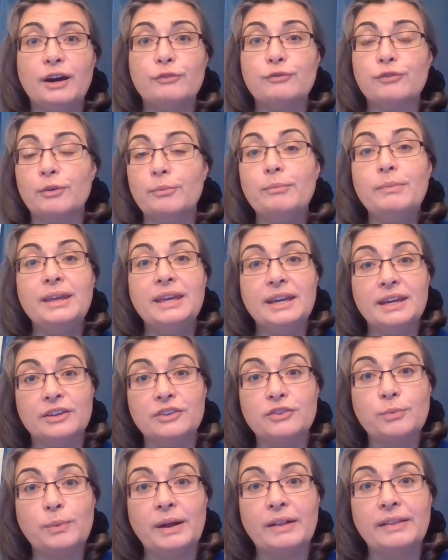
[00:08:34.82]
from me,
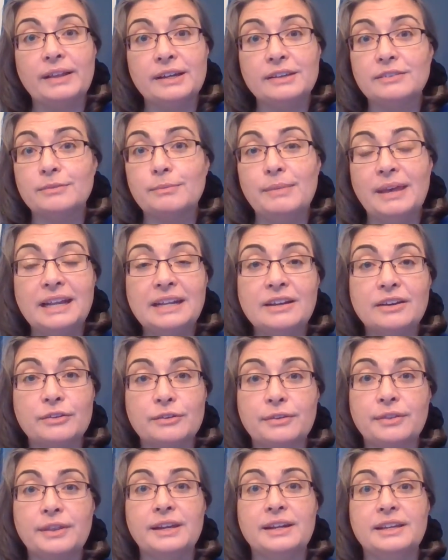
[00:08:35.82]
as well as many
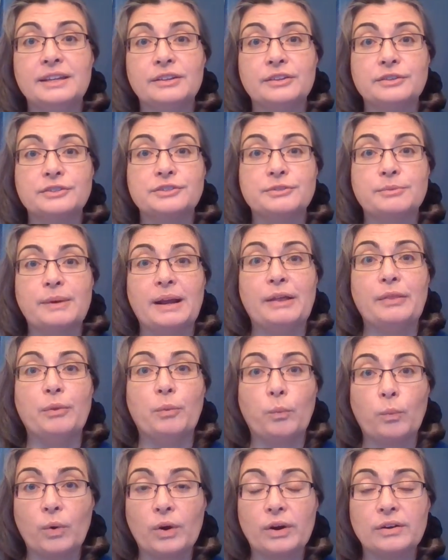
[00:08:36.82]
other Theta healers around
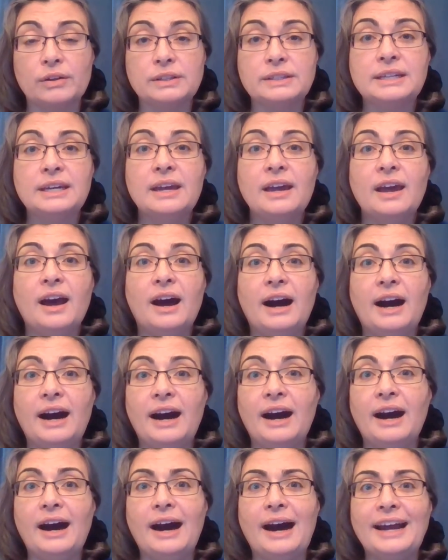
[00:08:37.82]
the world.
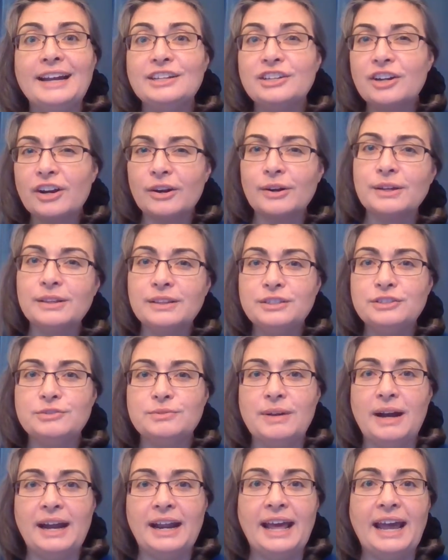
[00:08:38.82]
I currently
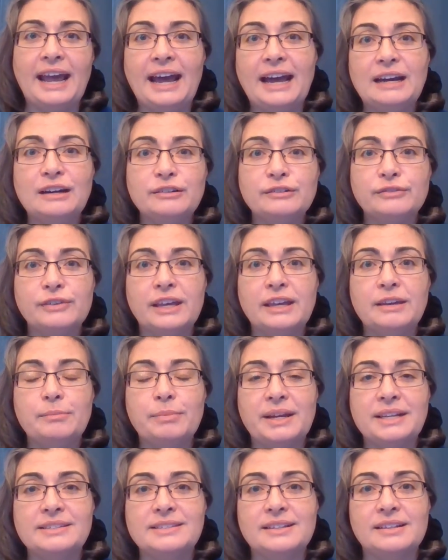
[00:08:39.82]
do not have a
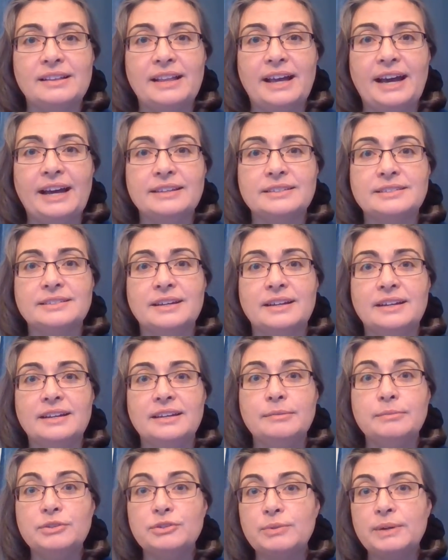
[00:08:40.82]
basic class
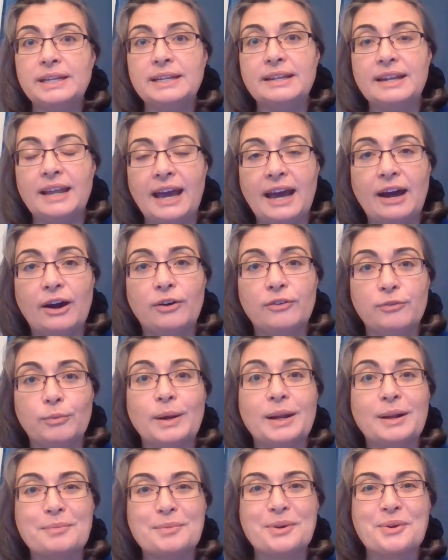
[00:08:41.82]
in between now,
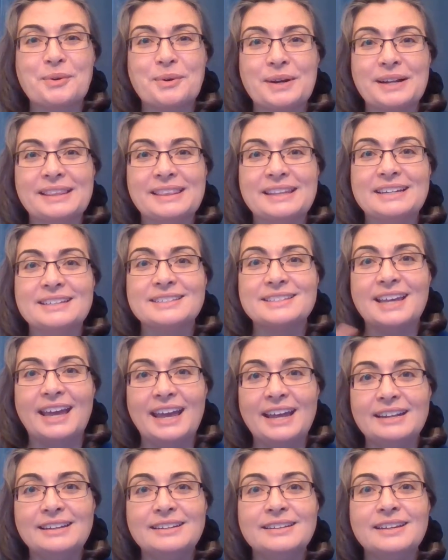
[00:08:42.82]
when I'm recording this,
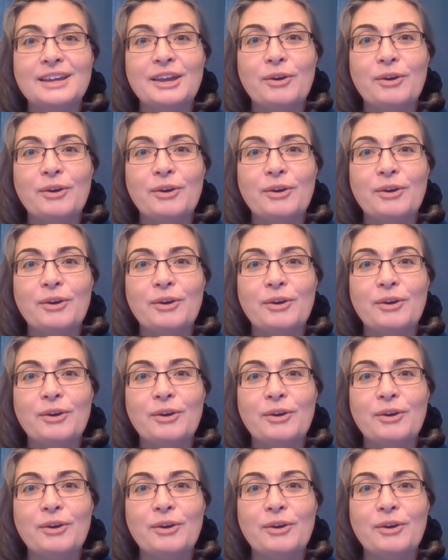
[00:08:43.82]
and